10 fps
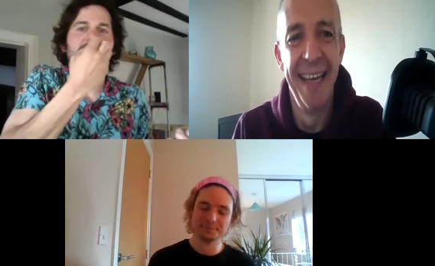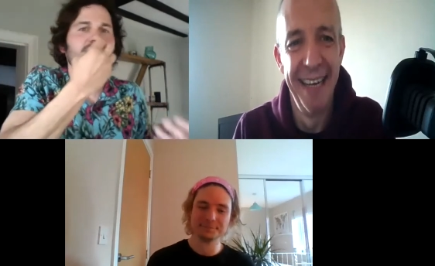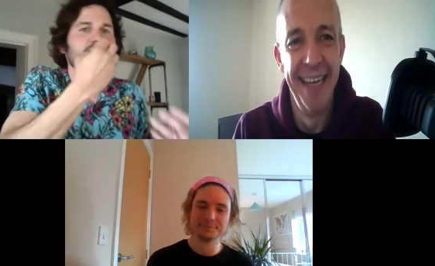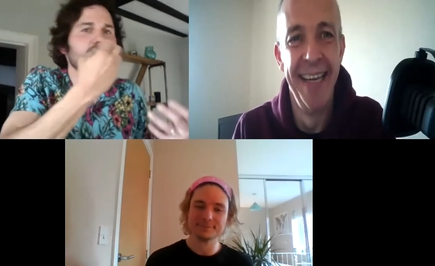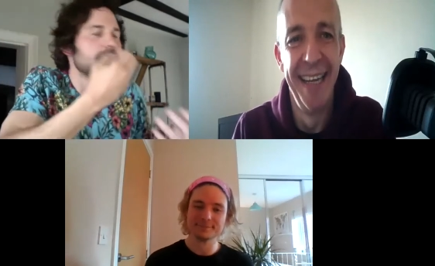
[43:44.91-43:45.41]

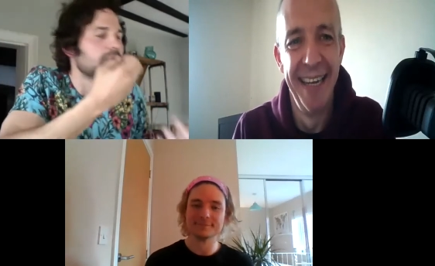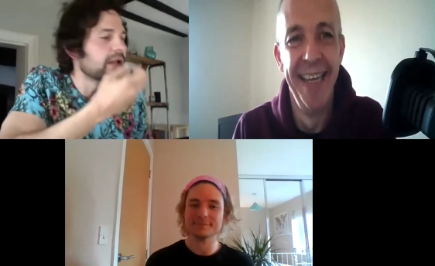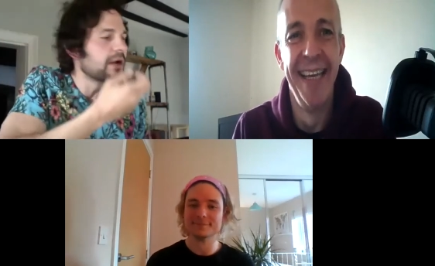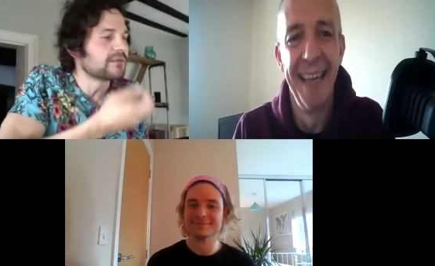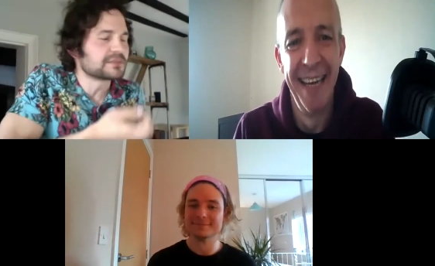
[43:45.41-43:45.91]
Speaker 1: dribbled out
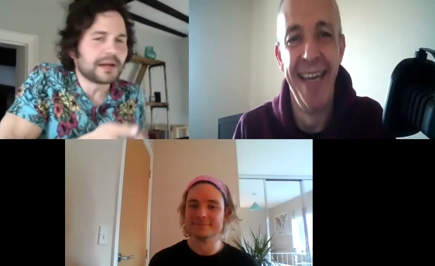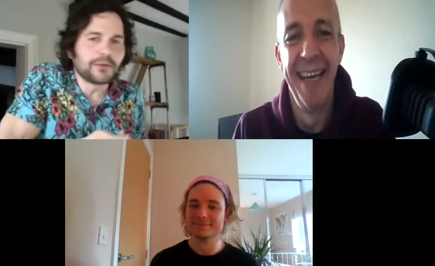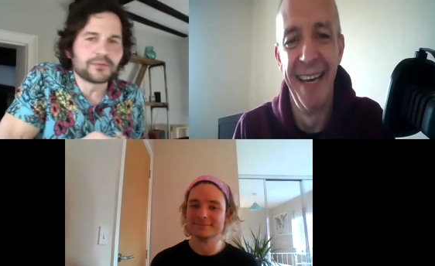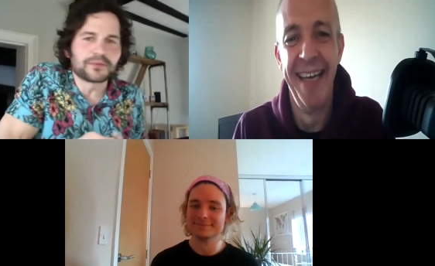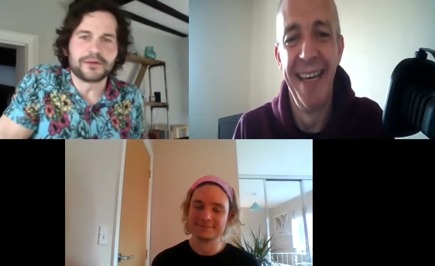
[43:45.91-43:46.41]
of his
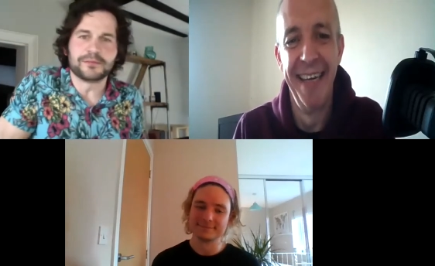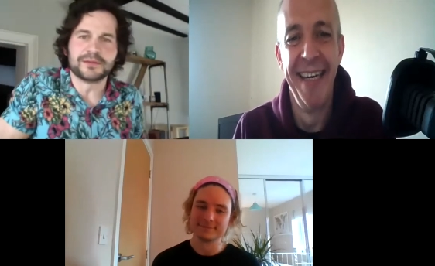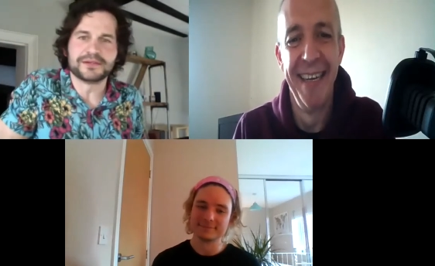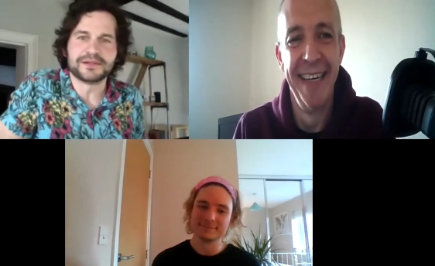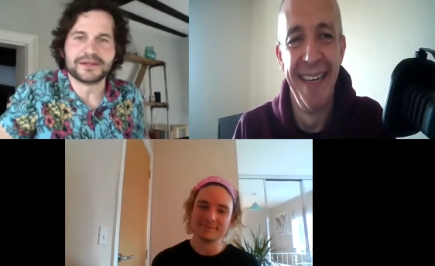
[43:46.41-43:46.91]
mouth a little
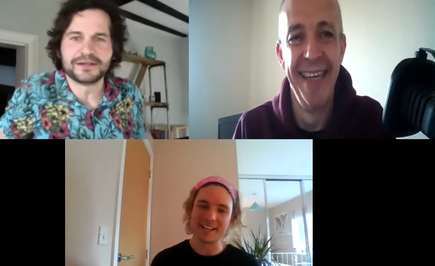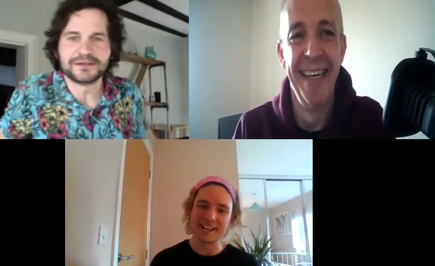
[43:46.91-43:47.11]
bit, didn't it?